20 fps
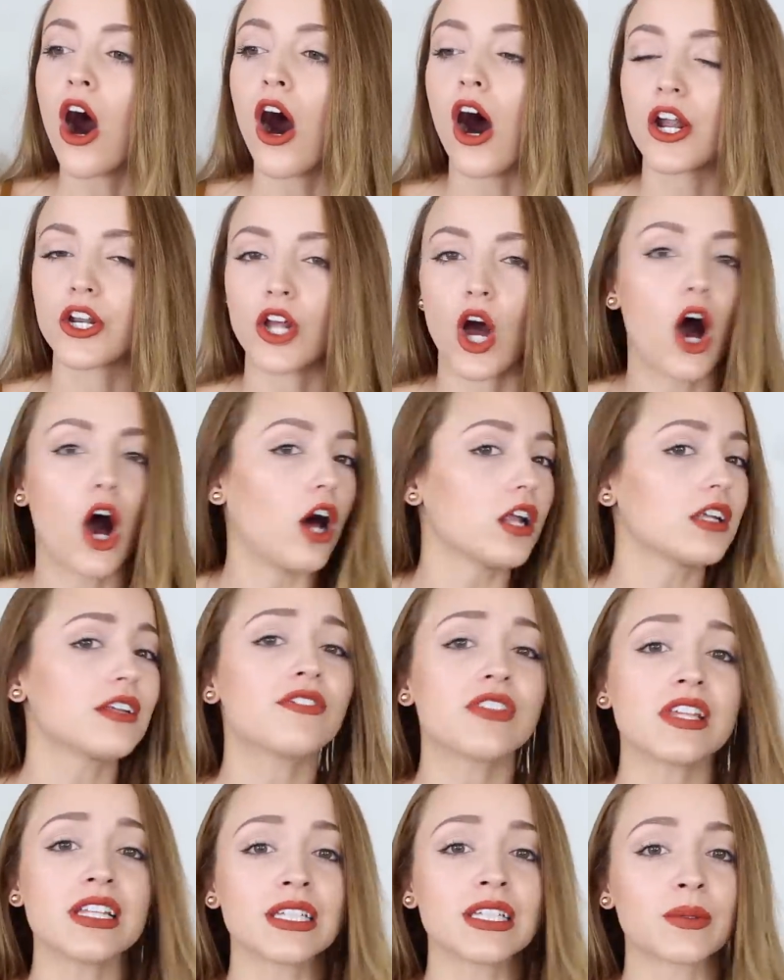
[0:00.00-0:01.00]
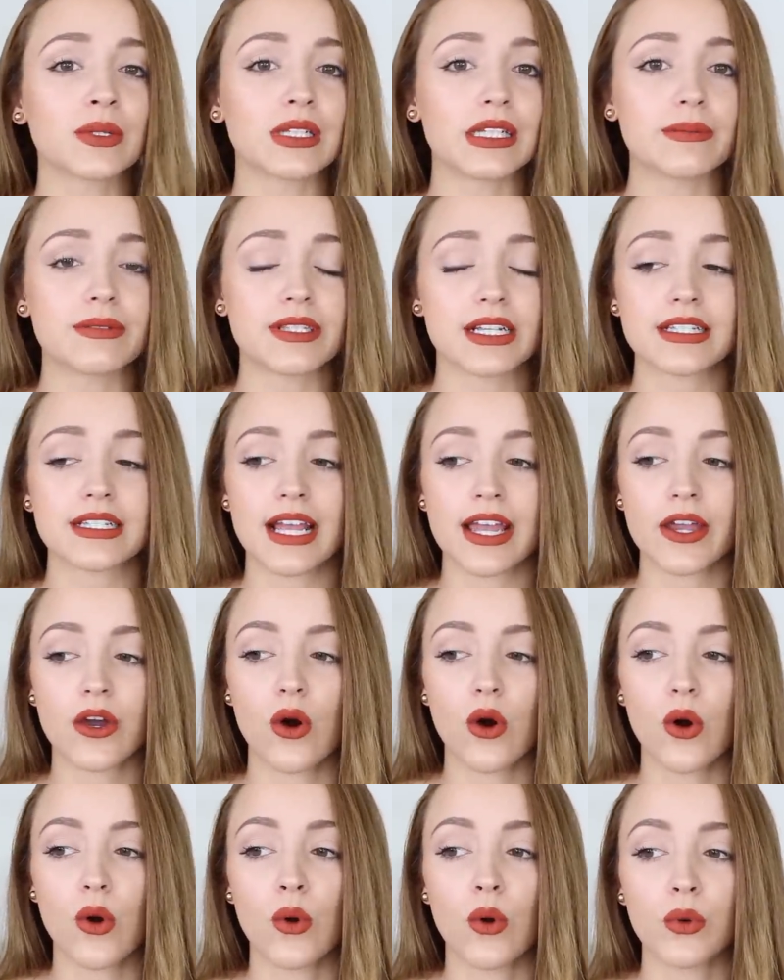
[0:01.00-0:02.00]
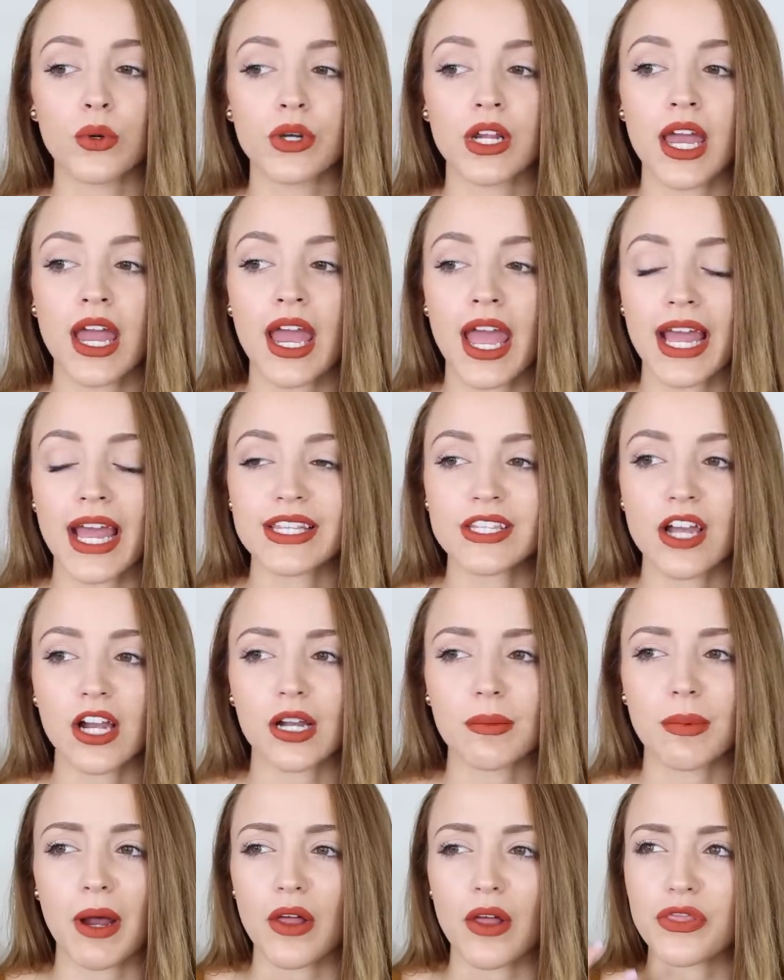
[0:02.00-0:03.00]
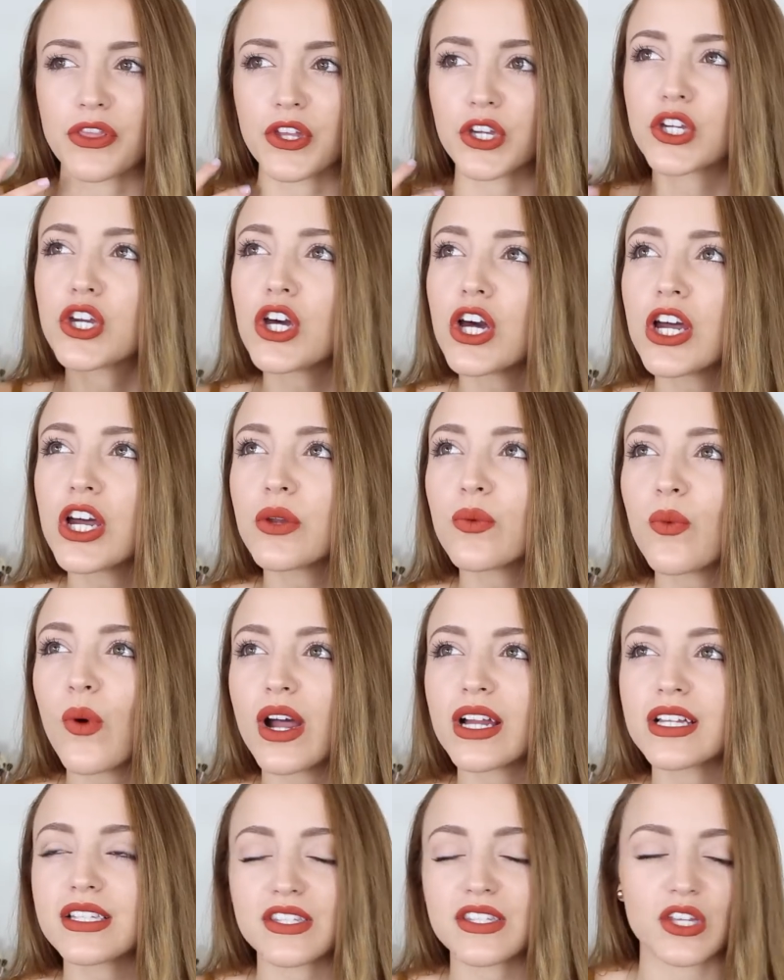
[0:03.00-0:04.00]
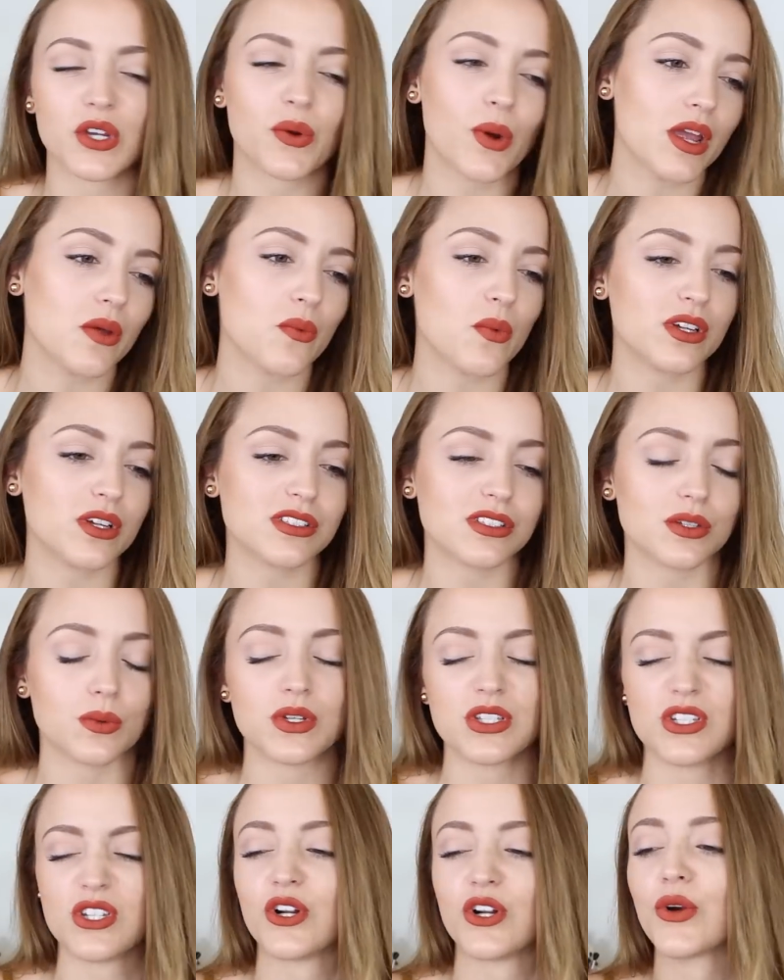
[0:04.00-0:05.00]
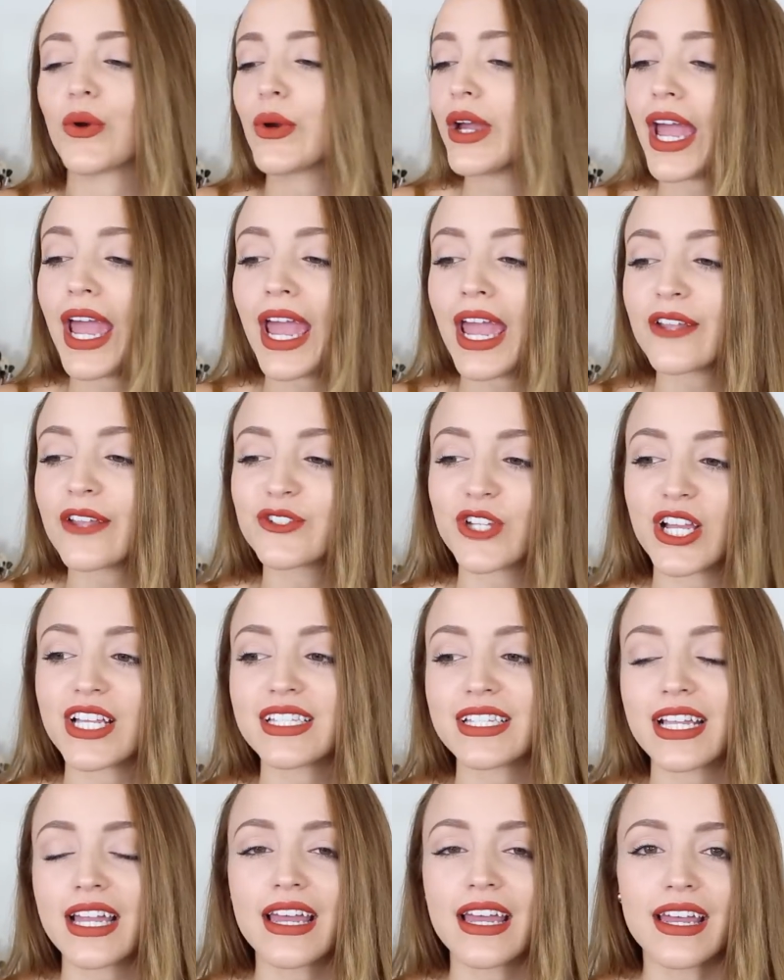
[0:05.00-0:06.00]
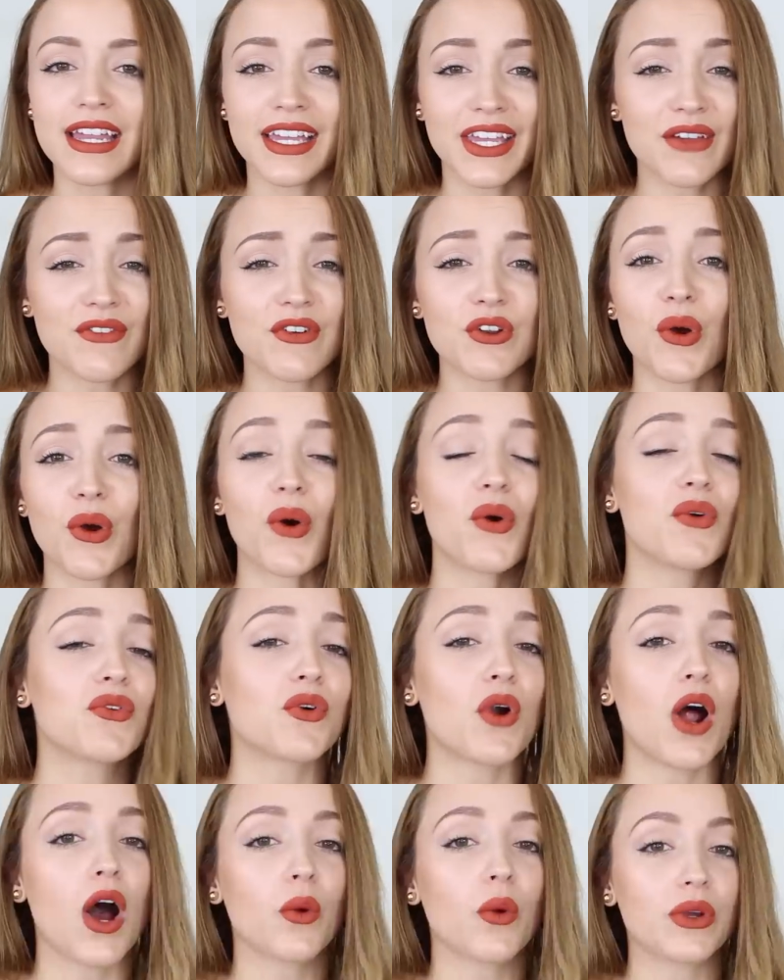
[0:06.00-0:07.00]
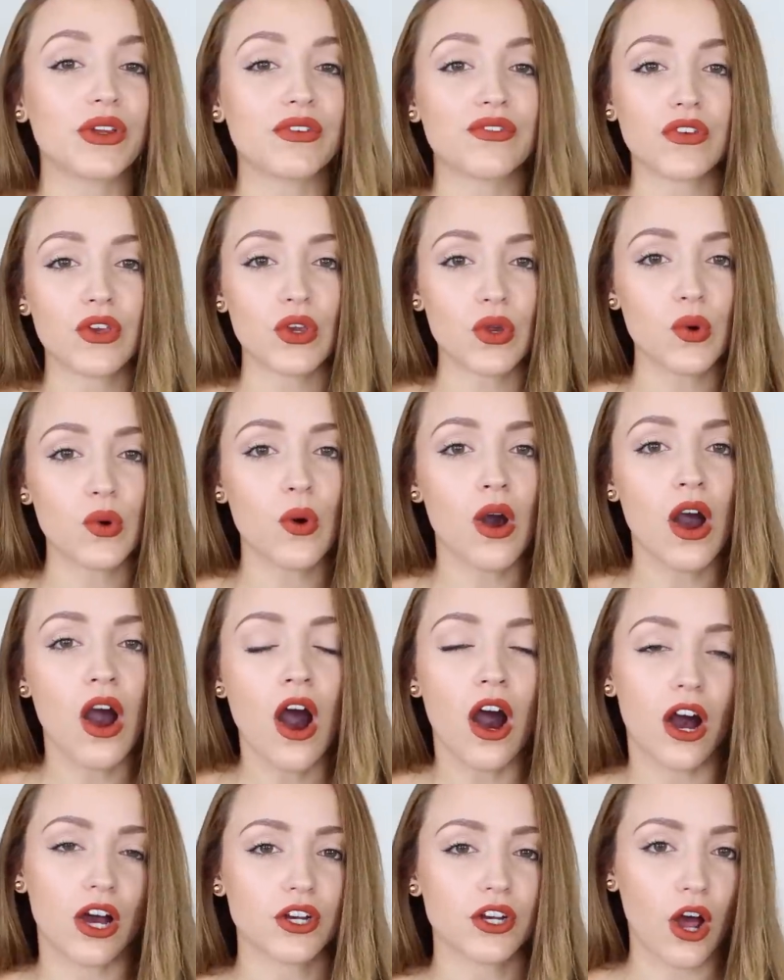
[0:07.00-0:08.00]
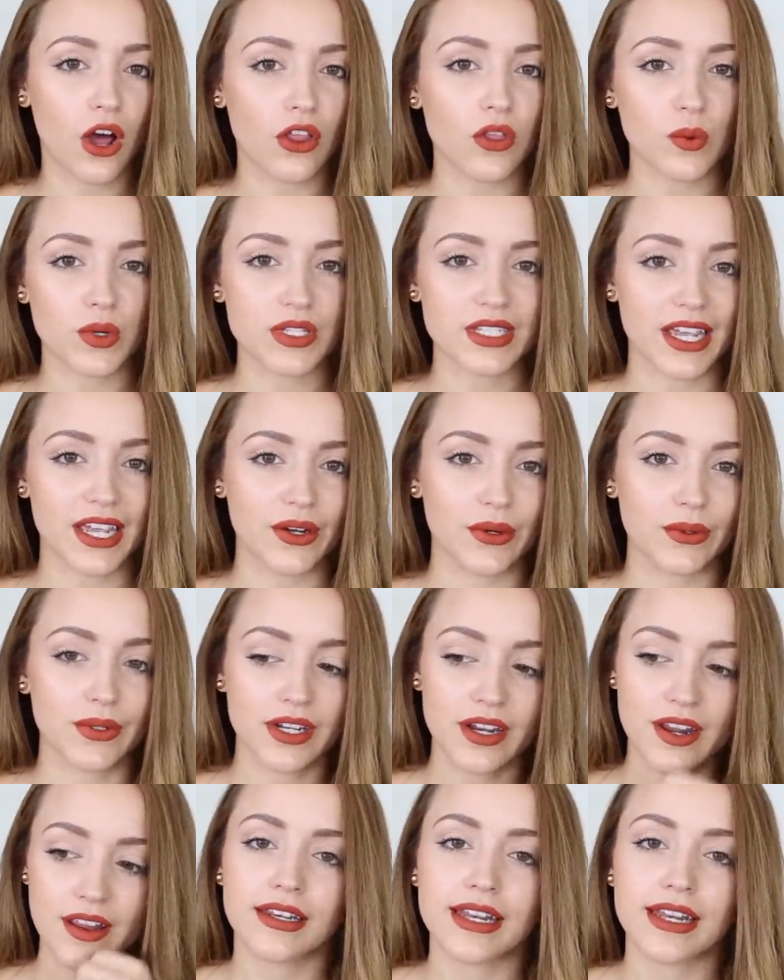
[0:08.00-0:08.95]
on all of the liquid lipsticks I own and talk about the good ones, the great ones, the ones that are okay, just give an overall review on all the ones I own.